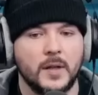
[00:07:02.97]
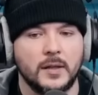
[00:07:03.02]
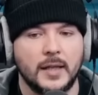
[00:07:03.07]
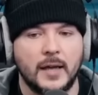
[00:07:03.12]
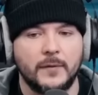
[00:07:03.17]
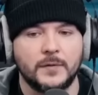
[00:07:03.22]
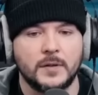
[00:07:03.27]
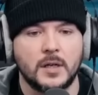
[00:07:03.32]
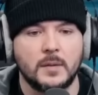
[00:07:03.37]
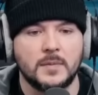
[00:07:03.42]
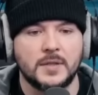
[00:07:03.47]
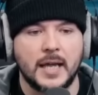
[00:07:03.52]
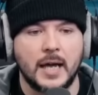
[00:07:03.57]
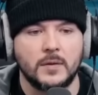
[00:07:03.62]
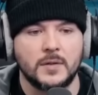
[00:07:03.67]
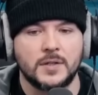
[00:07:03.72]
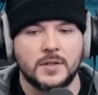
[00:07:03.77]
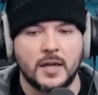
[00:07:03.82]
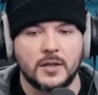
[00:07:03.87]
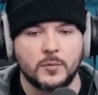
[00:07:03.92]
the left comes
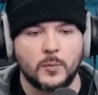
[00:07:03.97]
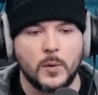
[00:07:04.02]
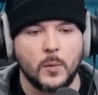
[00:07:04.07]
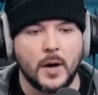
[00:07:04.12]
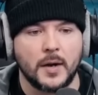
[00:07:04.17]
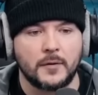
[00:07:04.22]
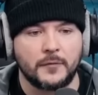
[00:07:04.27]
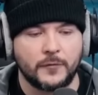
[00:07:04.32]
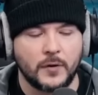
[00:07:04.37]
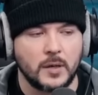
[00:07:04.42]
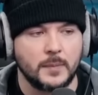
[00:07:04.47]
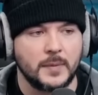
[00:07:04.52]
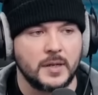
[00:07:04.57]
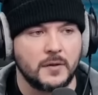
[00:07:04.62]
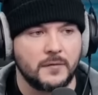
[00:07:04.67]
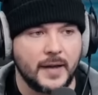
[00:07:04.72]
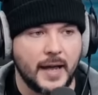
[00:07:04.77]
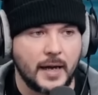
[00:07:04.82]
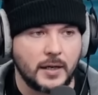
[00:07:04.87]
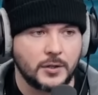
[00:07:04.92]
out and says we want
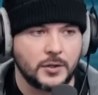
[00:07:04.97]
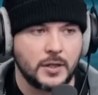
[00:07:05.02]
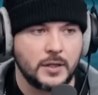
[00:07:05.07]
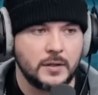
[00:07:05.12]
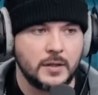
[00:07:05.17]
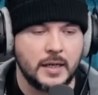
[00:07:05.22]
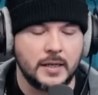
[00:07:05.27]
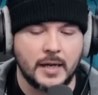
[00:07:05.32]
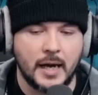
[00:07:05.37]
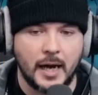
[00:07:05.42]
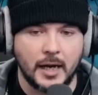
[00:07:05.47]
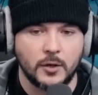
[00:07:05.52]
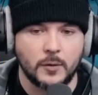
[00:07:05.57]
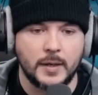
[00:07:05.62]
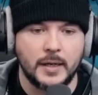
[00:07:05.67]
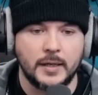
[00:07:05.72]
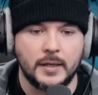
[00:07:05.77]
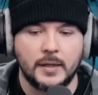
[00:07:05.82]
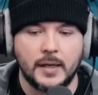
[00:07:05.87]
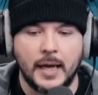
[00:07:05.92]
affirmative action in
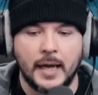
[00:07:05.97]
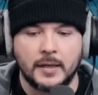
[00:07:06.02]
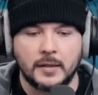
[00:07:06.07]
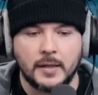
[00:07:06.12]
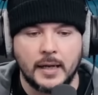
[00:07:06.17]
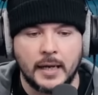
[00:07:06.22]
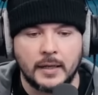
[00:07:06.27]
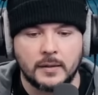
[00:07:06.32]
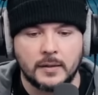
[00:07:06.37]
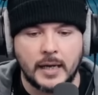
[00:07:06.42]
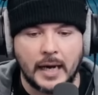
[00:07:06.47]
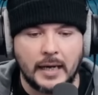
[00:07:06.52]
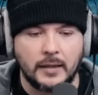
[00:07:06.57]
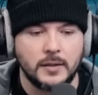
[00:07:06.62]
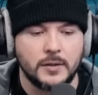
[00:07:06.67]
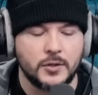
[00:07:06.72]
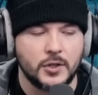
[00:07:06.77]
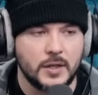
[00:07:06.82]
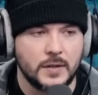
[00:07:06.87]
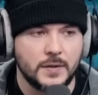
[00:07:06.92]
hiring and
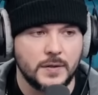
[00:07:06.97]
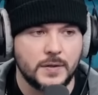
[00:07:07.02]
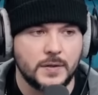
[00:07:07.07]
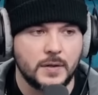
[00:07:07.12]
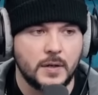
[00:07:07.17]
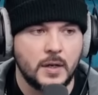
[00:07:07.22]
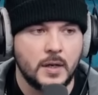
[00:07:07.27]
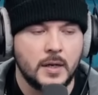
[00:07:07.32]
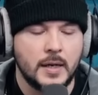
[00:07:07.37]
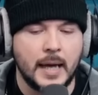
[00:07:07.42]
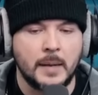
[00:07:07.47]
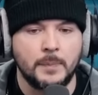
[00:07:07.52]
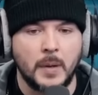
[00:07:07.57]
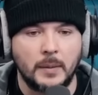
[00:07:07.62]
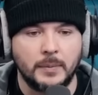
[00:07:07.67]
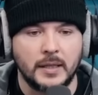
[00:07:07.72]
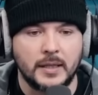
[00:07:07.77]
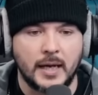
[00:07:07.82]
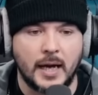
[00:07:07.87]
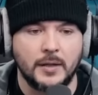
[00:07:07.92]
colleges and
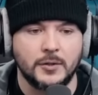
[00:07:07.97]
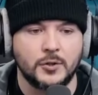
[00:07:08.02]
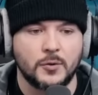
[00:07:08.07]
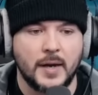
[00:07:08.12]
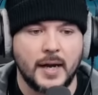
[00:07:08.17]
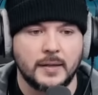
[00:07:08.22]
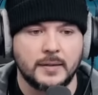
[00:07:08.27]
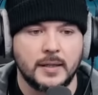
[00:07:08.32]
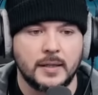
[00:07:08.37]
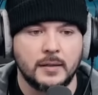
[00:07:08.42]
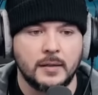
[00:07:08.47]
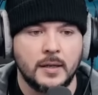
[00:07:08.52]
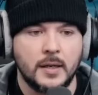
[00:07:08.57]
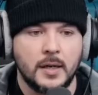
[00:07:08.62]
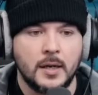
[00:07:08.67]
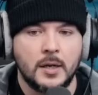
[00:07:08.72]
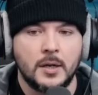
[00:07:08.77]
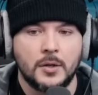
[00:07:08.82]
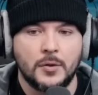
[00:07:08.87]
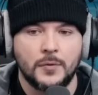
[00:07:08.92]
public contracting,
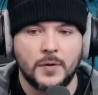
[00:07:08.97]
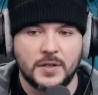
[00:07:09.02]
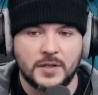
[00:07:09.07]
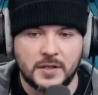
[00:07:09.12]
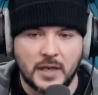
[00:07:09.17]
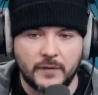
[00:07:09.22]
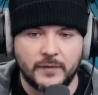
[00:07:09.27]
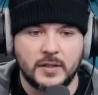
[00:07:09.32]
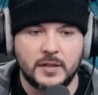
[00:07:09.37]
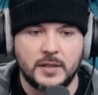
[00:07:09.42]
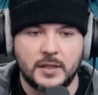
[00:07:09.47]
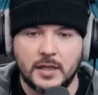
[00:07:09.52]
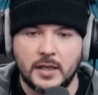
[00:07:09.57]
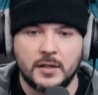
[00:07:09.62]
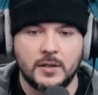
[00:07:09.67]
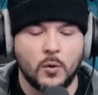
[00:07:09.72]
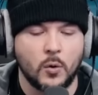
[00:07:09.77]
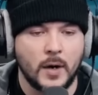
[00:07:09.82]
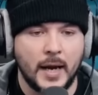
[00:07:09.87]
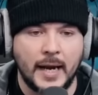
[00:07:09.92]
the
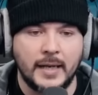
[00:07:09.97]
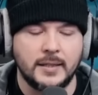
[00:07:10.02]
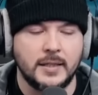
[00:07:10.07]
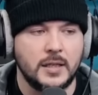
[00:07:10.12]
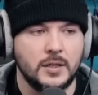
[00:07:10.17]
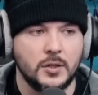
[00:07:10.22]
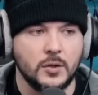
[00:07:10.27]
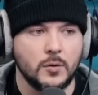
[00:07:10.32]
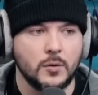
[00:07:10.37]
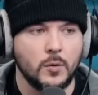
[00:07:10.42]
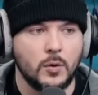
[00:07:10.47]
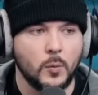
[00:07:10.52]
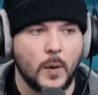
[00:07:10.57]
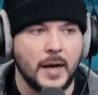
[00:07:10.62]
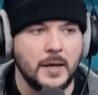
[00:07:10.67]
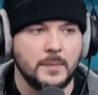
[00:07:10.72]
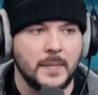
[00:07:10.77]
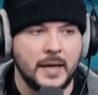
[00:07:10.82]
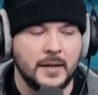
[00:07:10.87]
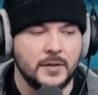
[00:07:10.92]
17 or 18-year-old
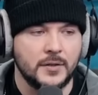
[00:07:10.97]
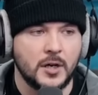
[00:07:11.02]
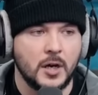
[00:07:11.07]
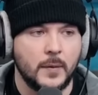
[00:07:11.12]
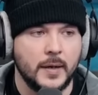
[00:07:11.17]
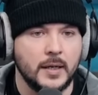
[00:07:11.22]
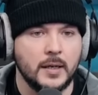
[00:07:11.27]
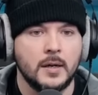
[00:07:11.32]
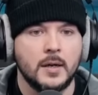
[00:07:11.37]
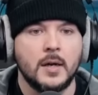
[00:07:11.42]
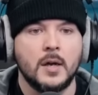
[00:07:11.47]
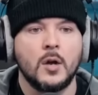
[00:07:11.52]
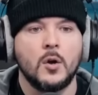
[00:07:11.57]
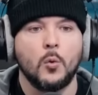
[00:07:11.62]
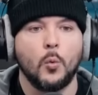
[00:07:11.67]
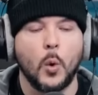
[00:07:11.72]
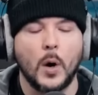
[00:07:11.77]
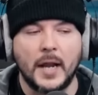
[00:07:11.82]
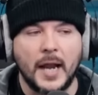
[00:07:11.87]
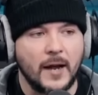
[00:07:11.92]
white man is going,
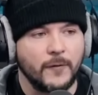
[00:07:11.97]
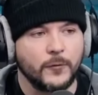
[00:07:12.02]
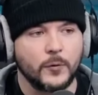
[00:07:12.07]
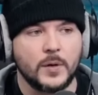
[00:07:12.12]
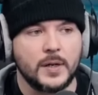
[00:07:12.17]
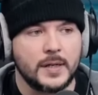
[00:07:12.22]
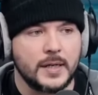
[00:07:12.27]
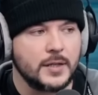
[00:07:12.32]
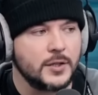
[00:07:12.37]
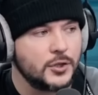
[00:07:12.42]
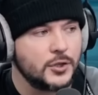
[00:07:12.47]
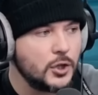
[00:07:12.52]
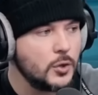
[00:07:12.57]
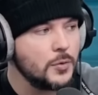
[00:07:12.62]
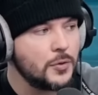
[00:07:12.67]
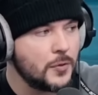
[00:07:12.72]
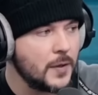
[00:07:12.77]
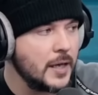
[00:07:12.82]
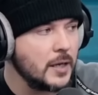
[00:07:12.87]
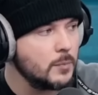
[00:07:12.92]
whatever it is
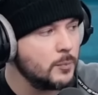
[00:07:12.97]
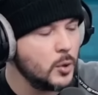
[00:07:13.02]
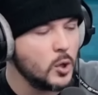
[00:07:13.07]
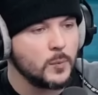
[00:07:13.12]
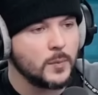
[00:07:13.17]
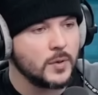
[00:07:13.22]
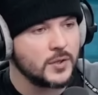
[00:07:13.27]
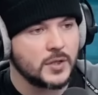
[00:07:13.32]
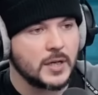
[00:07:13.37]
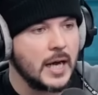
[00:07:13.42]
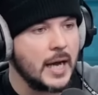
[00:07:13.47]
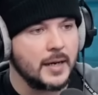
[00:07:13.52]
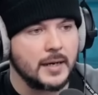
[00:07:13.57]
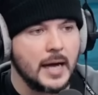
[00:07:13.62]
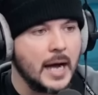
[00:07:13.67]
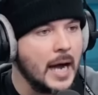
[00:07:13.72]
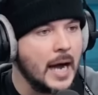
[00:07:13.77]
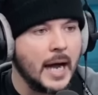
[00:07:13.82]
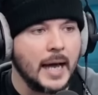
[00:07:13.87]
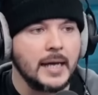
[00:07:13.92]
you think boomers got,
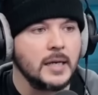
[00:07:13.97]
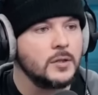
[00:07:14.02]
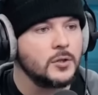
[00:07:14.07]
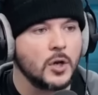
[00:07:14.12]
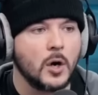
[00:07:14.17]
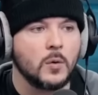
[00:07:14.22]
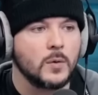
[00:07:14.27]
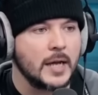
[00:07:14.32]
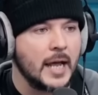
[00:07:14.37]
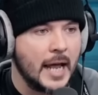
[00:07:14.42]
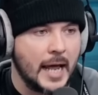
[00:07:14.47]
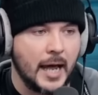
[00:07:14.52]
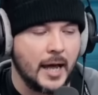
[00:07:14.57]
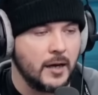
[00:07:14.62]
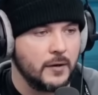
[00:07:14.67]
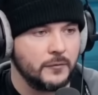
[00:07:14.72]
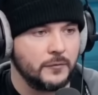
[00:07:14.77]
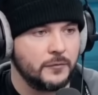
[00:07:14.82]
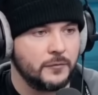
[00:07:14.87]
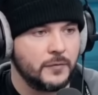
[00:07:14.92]
I don't
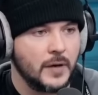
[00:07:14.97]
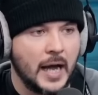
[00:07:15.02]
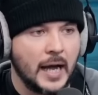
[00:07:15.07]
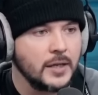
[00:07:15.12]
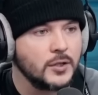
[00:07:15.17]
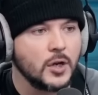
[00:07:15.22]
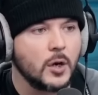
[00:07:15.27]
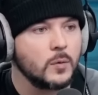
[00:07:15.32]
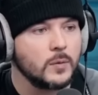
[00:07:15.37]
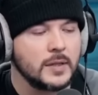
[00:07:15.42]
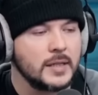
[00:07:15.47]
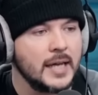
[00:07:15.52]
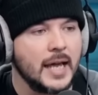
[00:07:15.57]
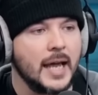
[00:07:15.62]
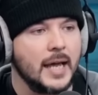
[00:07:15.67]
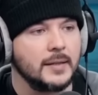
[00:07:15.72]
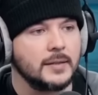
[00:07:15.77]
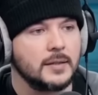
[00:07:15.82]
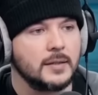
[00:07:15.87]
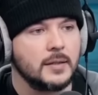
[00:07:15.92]
have. I don't
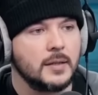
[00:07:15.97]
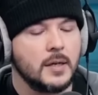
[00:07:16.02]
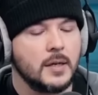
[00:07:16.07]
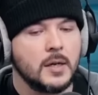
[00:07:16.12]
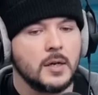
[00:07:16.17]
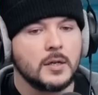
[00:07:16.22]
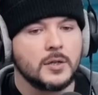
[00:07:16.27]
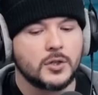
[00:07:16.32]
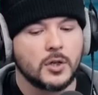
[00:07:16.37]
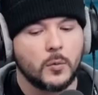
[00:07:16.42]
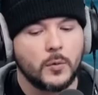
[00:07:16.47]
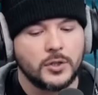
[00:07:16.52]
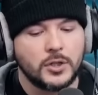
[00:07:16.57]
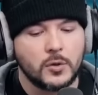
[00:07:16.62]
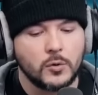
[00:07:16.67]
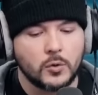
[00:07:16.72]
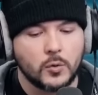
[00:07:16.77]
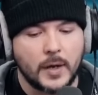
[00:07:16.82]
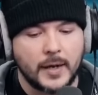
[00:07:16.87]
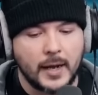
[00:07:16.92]
get. So when
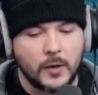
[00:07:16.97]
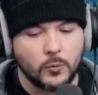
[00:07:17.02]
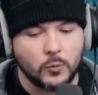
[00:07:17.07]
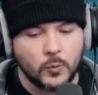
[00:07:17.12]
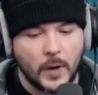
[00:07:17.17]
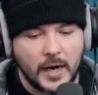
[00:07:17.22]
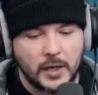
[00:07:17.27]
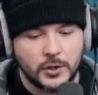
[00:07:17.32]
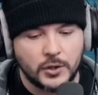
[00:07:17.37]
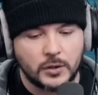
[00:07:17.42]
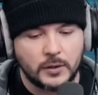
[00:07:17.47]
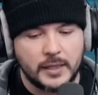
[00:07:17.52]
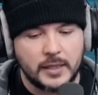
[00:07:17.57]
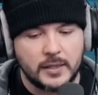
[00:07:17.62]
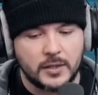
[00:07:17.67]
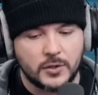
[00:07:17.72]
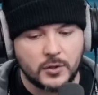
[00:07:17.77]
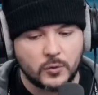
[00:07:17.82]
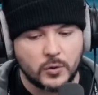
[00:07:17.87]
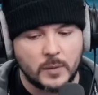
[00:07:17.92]
you create a racially
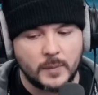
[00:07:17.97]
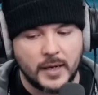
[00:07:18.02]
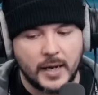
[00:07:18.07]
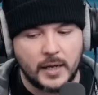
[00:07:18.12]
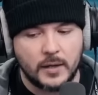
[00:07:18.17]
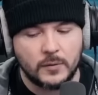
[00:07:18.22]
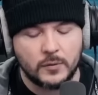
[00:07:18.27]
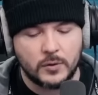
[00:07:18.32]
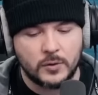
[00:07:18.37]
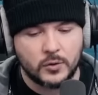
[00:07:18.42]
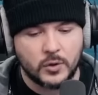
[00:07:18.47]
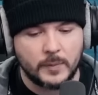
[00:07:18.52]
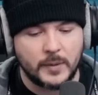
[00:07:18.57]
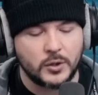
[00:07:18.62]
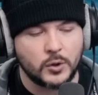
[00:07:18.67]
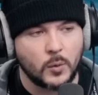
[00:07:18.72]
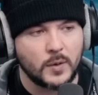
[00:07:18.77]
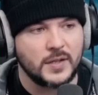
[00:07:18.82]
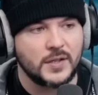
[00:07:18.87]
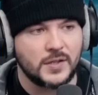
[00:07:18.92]

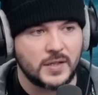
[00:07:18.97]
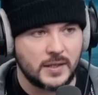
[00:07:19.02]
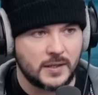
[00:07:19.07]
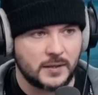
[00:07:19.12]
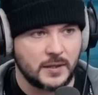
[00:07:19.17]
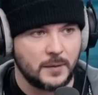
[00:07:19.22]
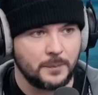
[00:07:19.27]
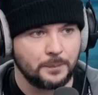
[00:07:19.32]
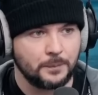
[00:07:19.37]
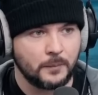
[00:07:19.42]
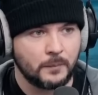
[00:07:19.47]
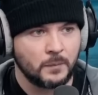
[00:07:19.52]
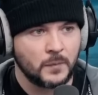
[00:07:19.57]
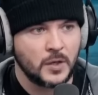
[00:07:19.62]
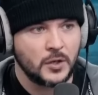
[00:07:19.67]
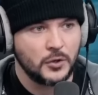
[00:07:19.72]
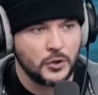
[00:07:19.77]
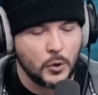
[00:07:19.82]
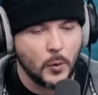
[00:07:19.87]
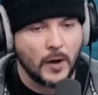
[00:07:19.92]
discriminatory system,
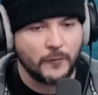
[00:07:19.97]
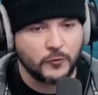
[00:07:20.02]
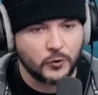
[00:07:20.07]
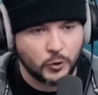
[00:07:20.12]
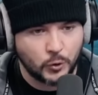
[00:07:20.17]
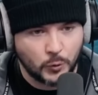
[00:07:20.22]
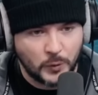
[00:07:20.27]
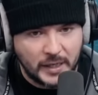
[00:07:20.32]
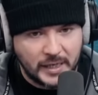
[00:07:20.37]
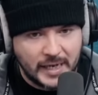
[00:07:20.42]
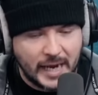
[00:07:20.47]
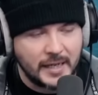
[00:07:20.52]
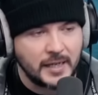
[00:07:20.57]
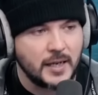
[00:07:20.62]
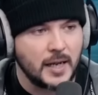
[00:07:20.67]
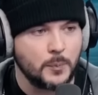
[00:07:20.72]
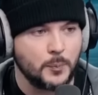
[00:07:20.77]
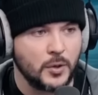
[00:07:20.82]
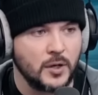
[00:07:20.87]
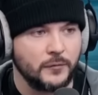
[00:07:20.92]
you have
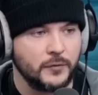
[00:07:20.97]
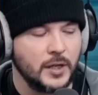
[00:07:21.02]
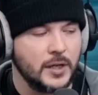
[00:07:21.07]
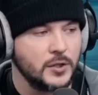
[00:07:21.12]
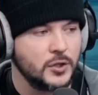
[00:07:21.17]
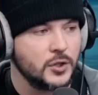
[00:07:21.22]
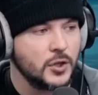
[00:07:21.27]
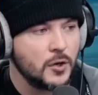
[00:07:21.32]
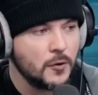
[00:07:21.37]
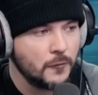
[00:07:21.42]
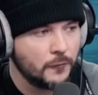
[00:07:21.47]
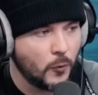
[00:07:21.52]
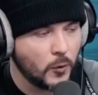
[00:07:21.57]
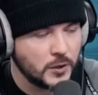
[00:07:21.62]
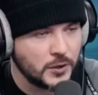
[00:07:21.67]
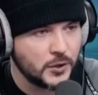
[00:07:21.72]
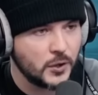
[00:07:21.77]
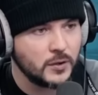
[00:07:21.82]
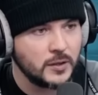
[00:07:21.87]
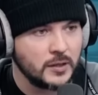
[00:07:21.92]
created a privilege
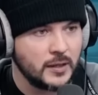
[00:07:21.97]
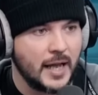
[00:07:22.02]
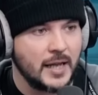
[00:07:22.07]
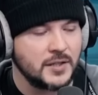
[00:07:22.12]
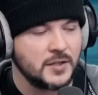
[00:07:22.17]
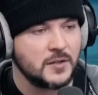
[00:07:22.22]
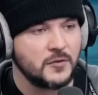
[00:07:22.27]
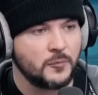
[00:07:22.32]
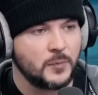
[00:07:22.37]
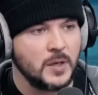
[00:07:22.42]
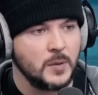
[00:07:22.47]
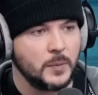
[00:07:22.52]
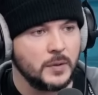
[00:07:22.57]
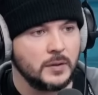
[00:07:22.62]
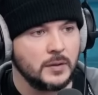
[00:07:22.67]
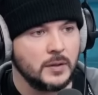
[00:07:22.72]
for certain classes of people.